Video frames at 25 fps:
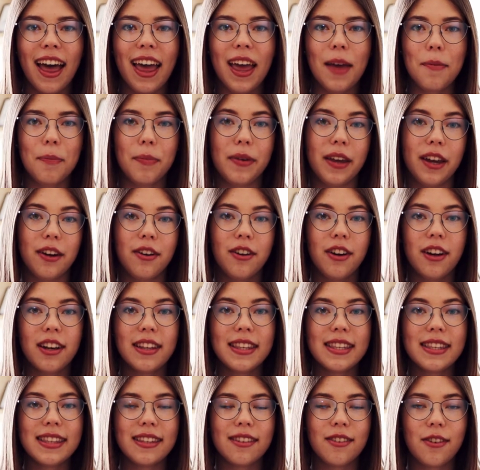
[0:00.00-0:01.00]
a
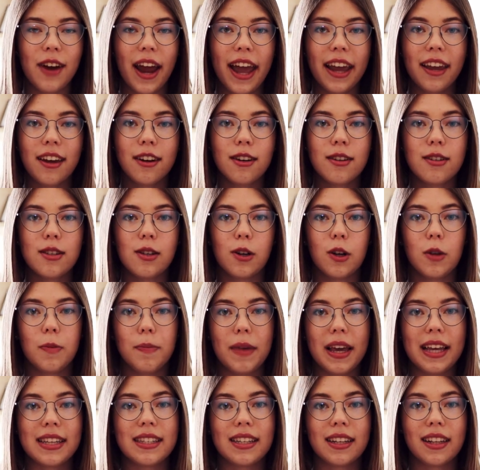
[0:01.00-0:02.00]
period tracker, so
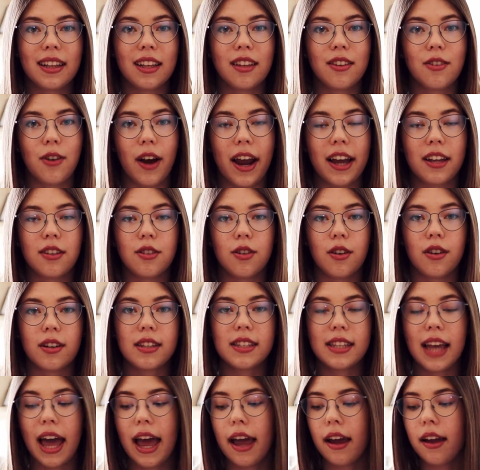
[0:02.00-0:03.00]
it basically tracks your
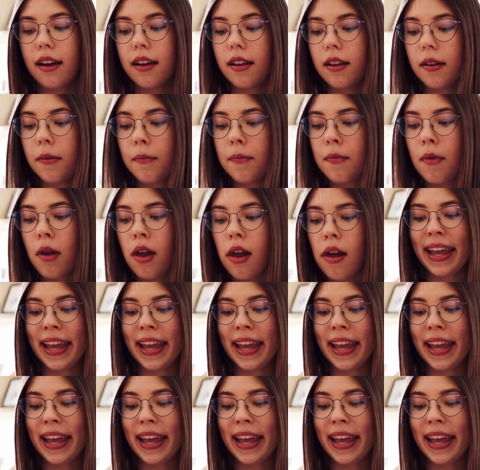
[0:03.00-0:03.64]
cycle.